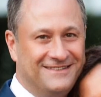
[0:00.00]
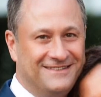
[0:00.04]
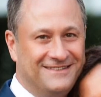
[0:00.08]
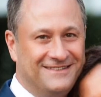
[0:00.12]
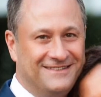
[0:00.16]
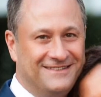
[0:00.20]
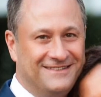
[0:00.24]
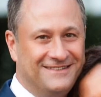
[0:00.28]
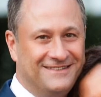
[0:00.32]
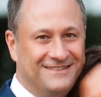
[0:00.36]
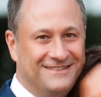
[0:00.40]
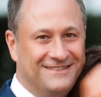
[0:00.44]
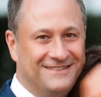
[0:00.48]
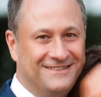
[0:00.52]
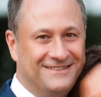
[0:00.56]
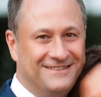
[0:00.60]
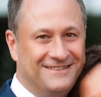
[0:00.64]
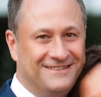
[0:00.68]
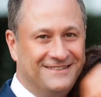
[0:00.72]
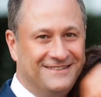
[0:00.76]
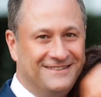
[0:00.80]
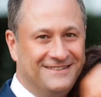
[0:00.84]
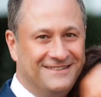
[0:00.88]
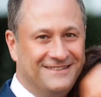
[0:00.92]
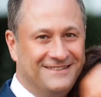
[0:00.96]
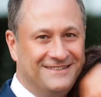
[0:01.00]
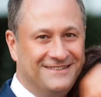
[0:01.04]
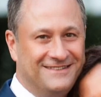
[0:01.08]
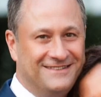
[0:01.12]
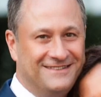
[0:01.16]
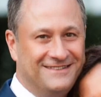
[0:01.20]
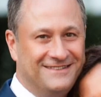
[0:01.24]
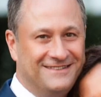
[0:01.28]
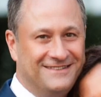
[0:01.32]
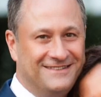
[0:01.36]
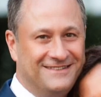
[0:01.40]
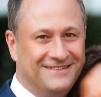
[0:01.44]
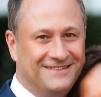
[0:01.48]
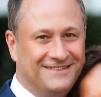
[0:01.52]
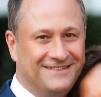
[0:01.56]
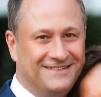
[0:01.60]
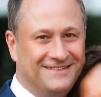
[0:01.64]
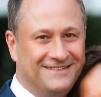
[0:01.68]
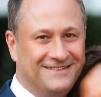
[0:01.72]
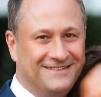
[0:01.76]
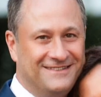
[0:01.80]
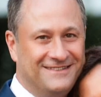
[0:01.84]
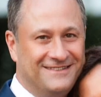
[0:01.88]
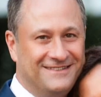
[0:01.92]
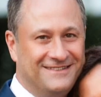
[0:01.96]

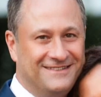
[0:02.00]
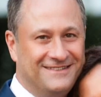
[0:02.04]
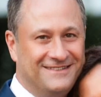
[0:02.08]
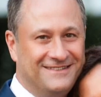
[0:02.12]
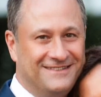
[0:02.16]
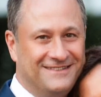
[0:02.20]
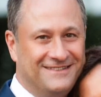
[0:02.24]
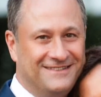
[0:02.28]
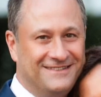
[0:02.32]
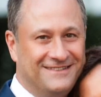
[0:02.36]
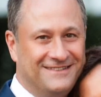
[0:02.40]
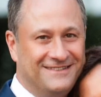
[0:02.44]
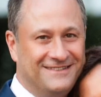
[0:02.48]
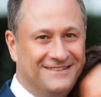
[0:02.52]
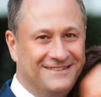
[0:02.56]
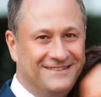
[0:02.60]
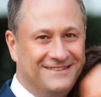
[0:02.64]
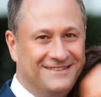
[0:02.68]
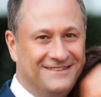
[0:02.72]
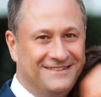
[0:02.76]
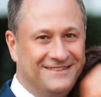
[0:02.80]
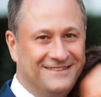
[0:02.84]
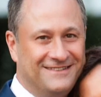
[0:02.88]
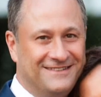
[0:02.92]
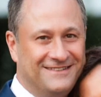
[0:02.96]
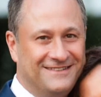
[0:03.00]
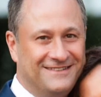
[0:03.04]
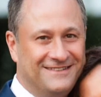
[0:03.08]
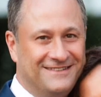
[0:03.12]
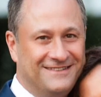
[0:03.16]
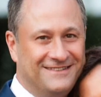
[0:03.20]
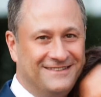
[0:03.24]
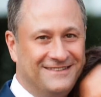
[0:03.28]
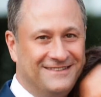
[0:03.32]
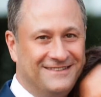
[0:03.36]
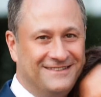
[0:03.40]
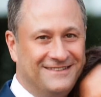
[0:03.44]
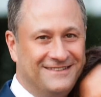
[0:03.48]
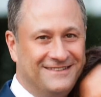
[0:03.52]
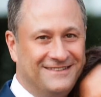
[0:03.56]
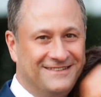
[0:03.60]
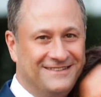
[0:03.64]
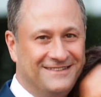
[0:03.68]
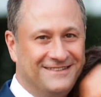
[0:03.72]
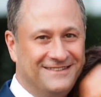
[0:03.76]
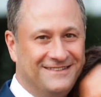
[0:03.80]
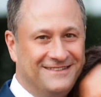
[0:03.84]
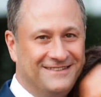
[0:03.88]
(silent)